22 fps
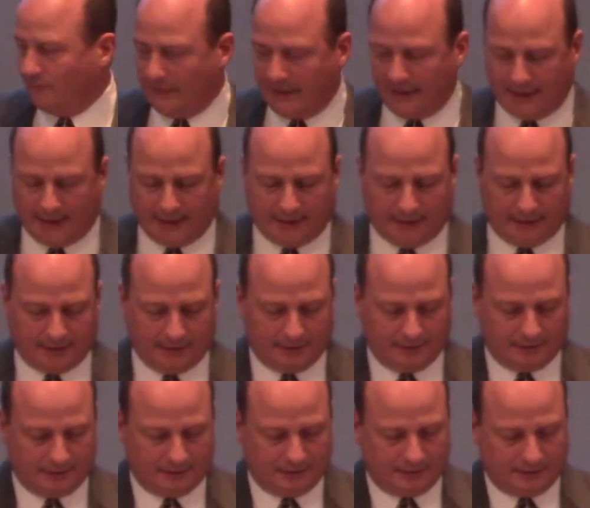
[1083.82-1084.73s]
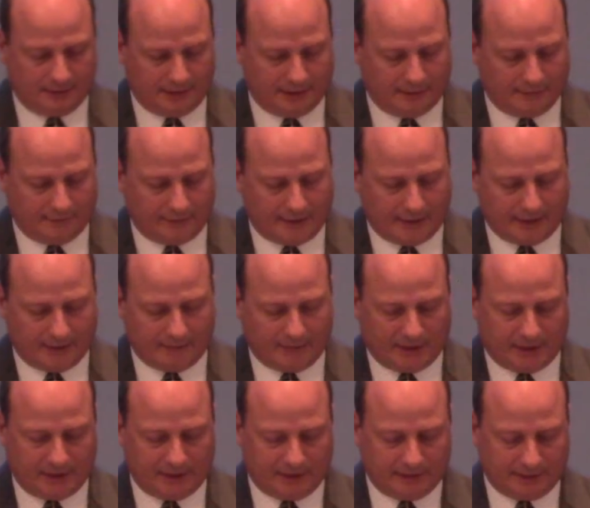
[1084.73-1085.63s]
man in divine
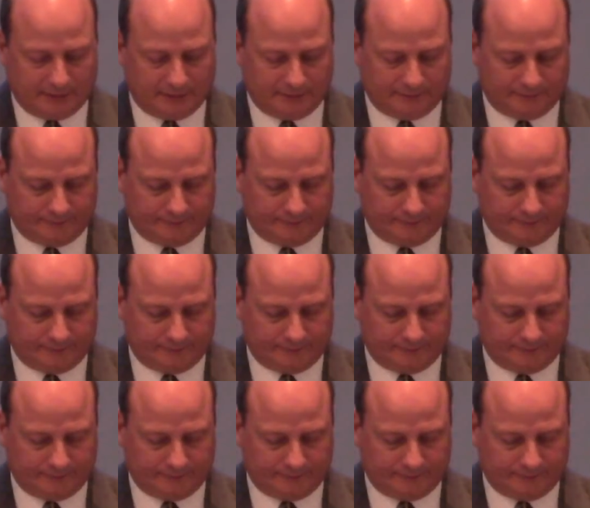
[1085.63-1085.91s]
mind.